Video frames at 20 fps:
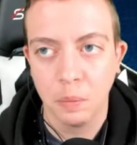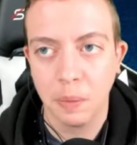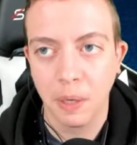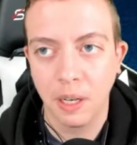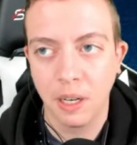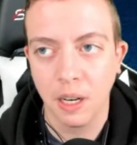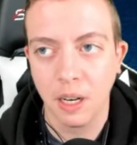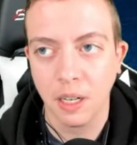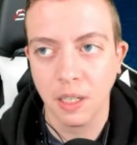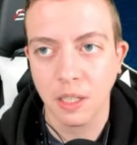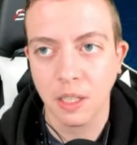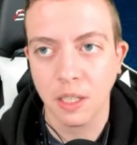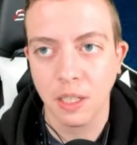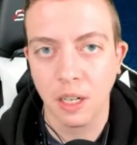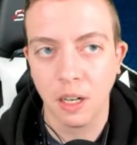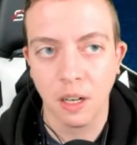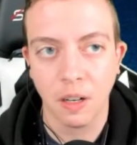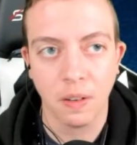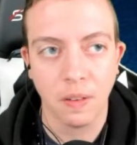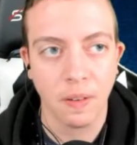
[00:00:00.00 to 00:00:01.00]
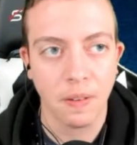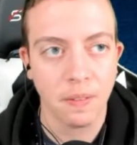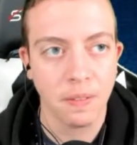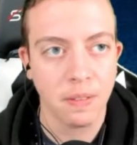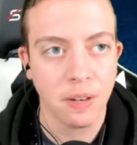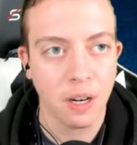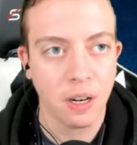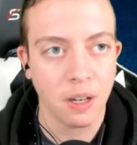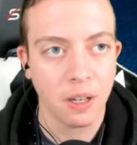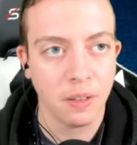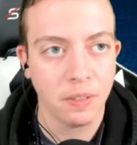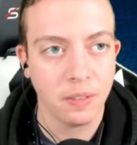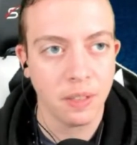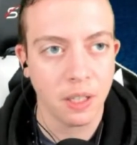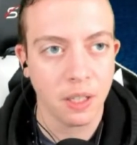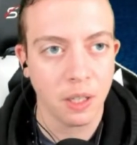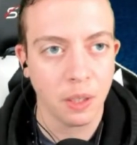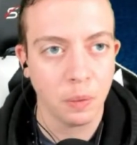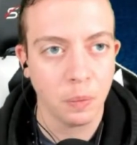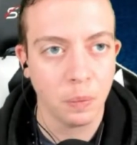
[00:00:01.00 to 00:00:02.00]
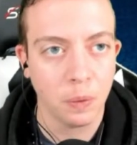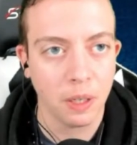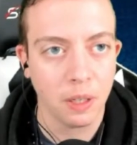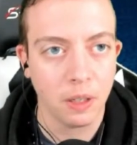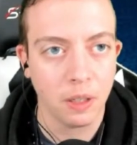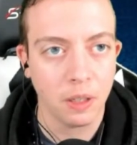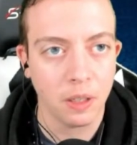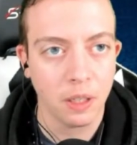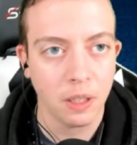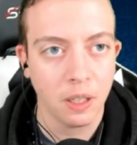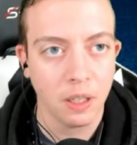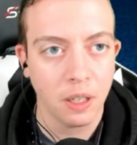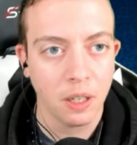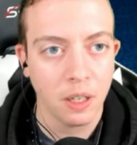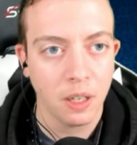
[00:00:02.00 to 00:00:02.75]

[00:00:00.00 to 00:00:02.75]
because they're very, very weird.